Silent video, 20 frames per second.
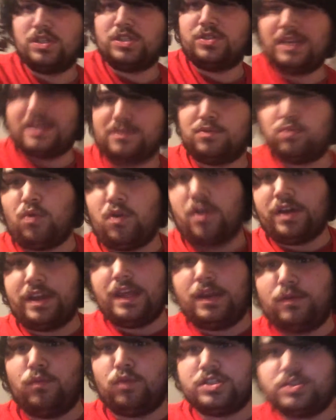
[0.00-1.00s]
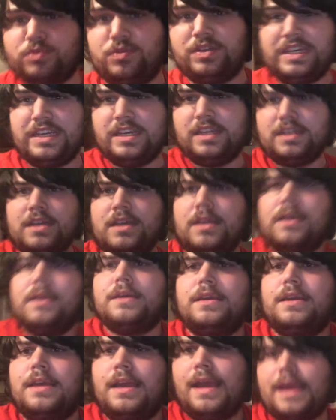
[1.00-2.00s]
what you guys want and what you need.
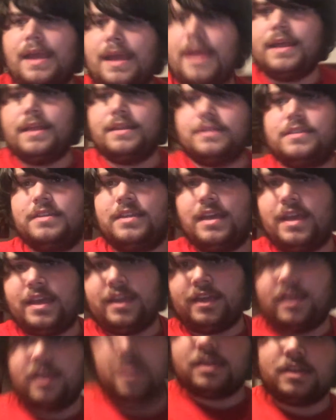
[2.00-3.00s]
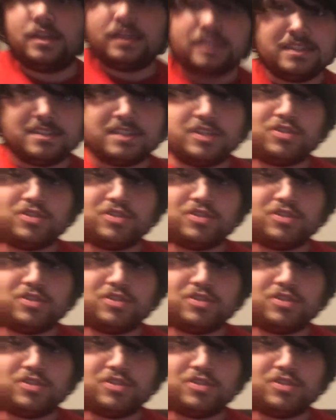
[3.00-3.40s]
And today is